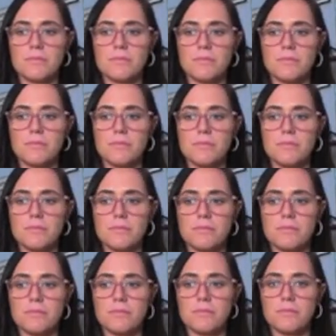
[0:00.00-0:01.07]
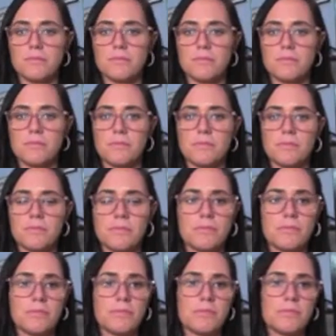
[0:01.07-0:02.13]

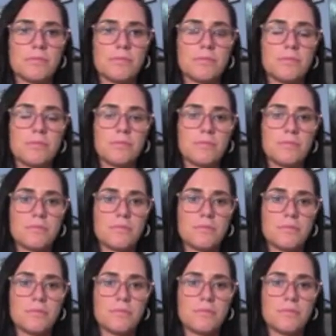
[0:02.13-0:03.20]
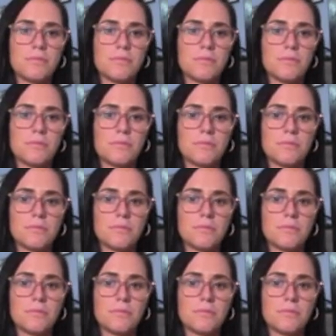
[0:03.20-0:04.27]

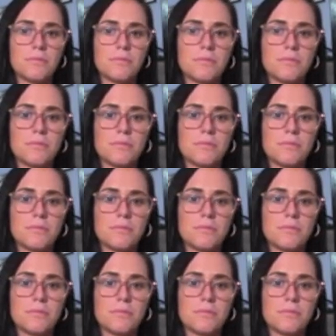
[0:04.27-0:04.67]
The person shown says nothing.